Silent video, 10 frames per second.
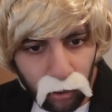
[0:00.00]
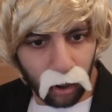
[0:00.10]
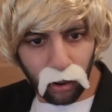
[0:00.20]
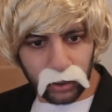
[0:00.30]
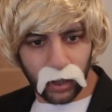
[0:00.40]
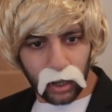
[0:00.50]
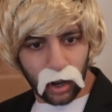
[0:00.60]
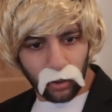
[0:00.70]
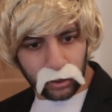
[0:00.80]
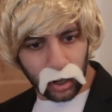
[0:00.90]
Okay,
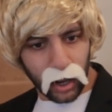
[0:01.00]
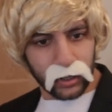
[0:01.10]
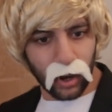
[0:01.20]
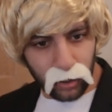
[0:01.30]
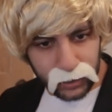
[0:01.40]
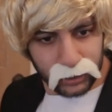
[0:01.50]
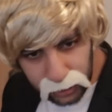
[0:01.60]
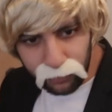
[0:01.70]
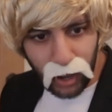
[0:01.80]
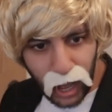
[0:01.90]
okay, no need to
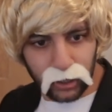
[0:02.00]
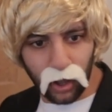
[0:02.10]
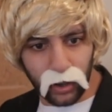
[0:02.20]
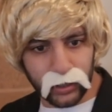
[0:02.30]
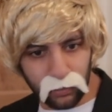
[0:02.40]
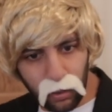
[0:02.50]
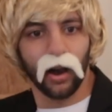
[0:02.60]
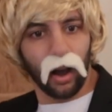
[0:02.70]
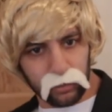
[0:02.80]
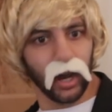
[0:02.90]
get mad, like, I'm,
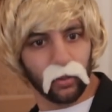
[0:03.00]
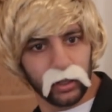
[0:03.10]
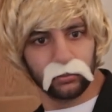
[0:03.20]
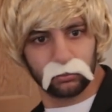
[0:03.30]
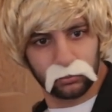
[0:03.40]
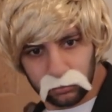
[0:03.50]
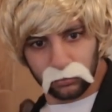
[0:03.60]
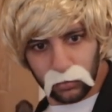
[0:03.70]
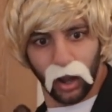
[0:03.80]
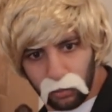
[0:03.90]
I'm going!
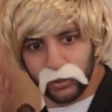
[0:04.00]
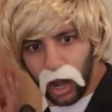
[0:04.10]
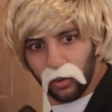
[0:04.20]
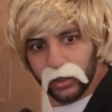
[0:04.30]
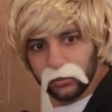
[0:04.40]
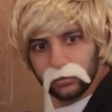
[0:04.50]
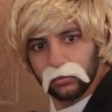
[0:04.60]
I'm going!